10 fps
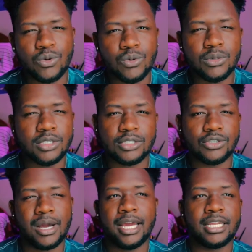of cool just
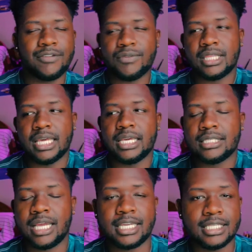trying different
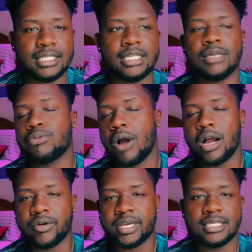things. I can see the
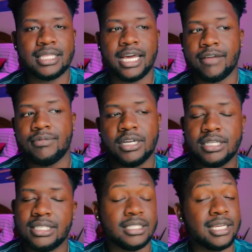progress that I've
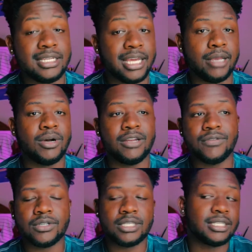done since like day one
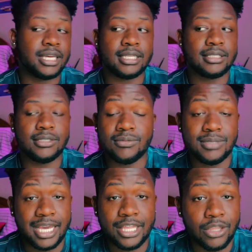versus like till
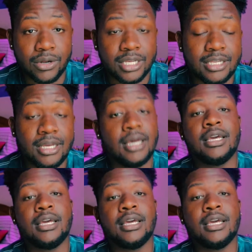day 30,